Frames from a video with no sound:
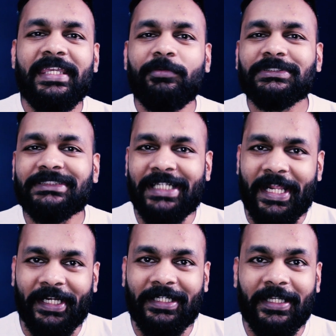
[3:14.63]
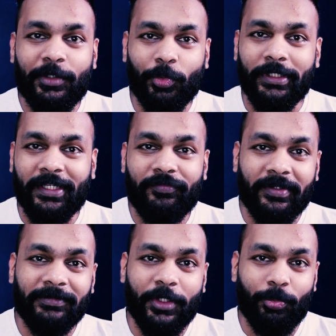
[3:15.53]
He was directly quoting
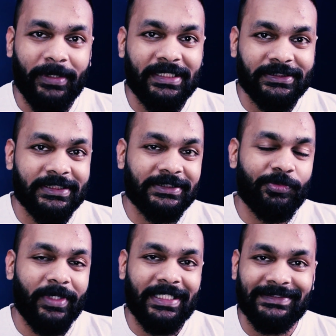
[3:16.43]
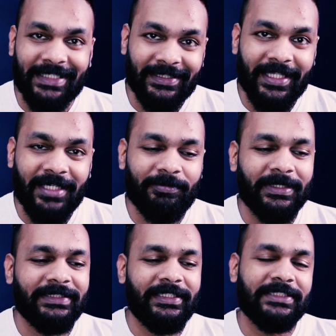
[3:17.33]
from the Upanishads when he said that,
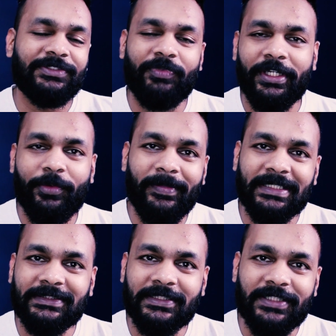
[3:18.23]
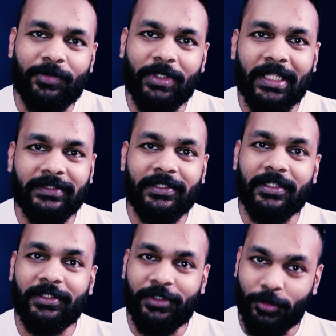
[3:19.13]
but this video makes it sound like
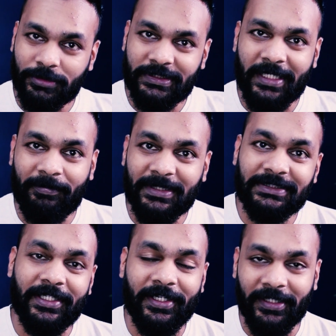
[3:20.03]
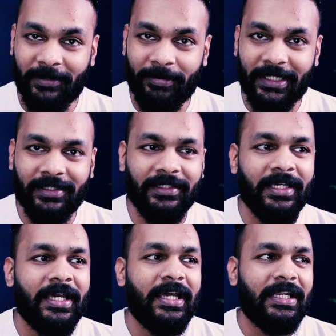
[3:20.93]
the two statements are independent.
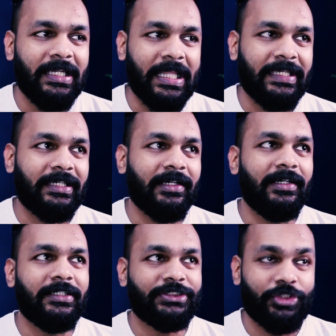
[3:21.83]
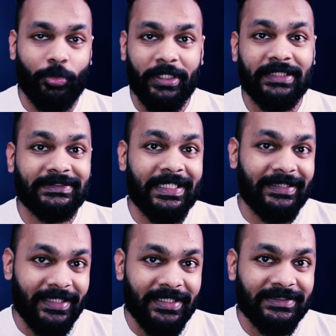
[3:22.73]
Like Schrodinger
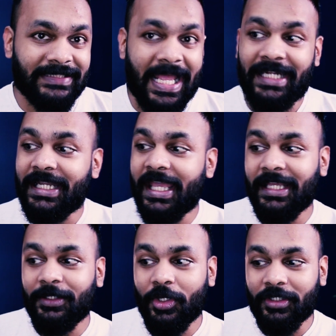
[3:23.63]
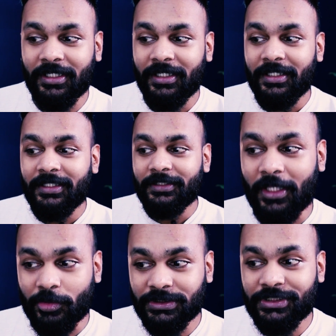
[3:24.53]
said this, and hey, look,
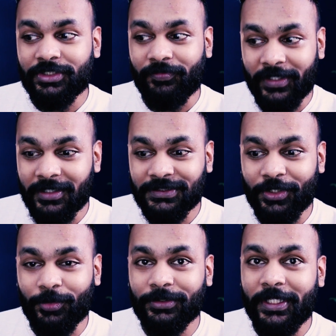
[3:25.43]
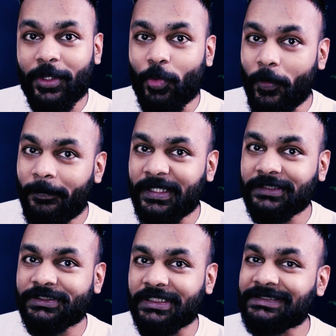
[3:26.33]
thousands of years ago, the
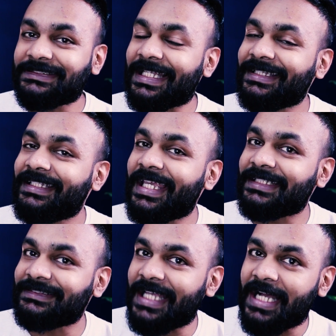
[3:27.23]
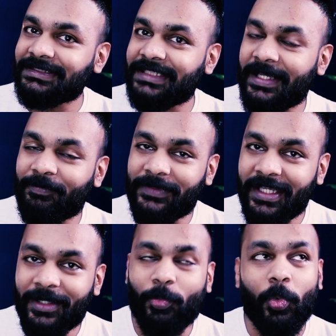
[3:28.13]
Upanishads said the exact same
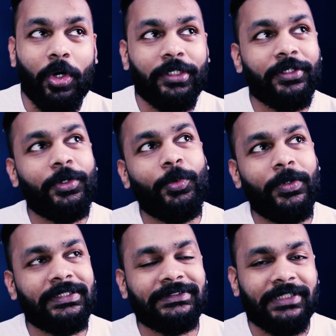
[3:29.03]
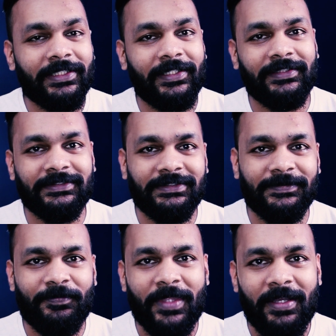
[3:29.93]
thing. What a coincidence.
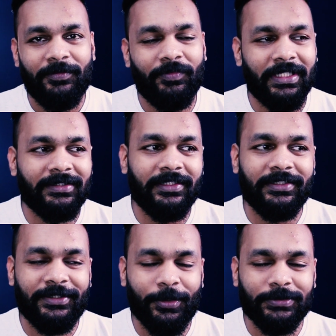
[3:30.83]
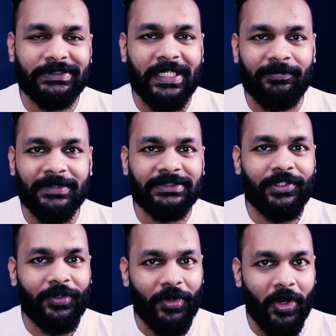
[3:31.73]
Well, the two statements
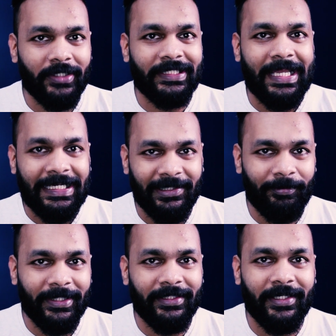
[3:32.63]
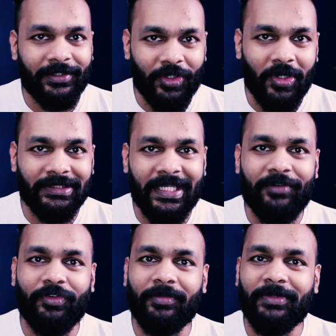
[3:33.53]
are not independent at all.
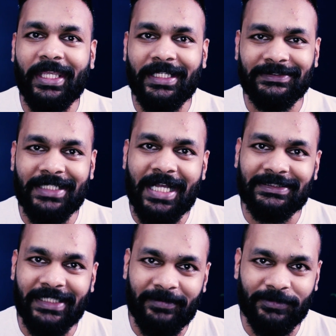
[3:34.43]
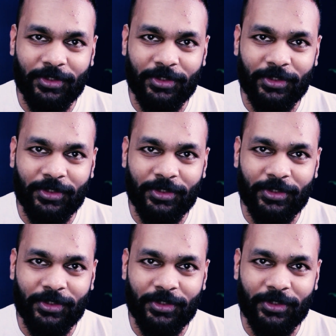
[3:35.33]
They're from the exact same